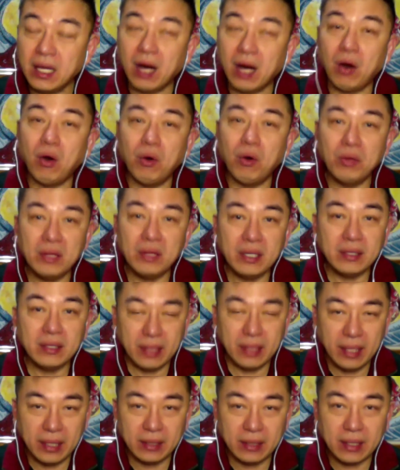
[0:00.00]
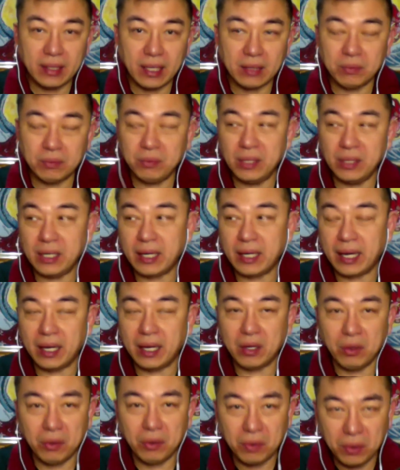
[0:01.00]
The only thing that we
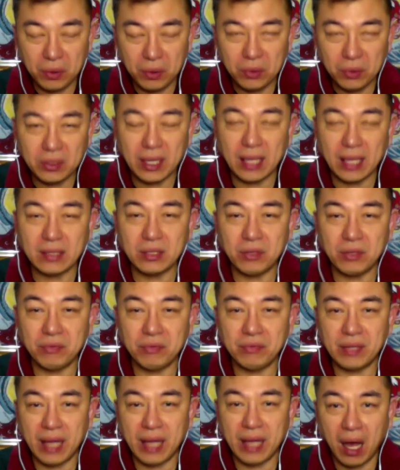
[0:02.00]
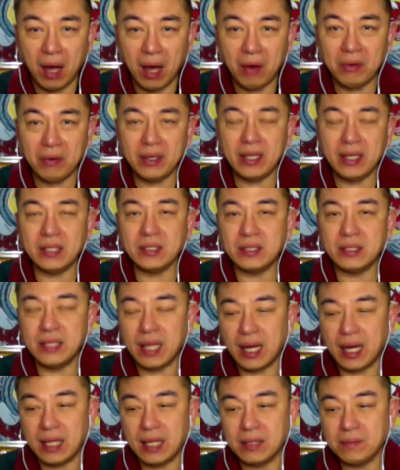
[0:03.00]
can conclude as of now is
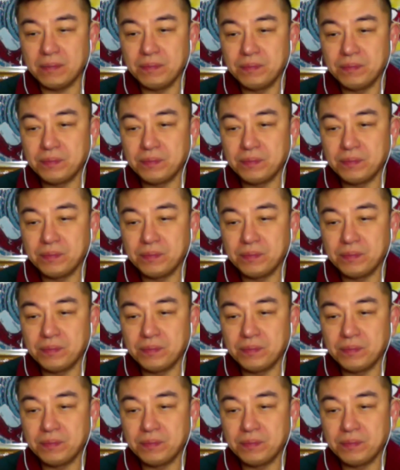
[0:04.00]
that